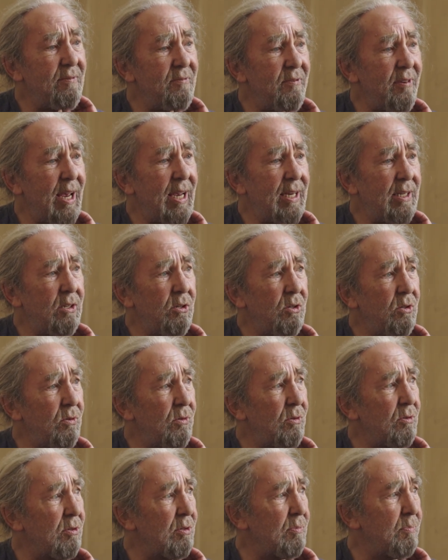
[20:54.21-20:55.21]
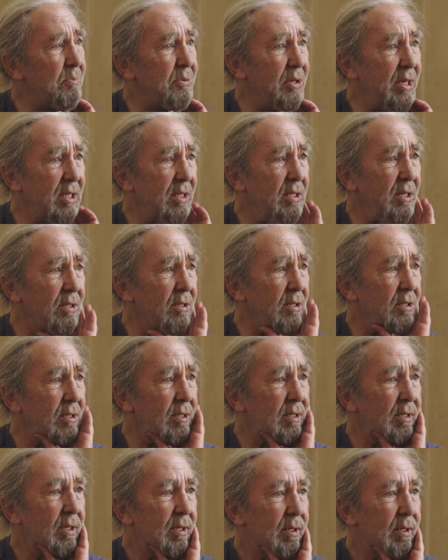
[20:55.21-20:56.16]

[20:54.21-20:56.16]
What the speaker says: venues, printers,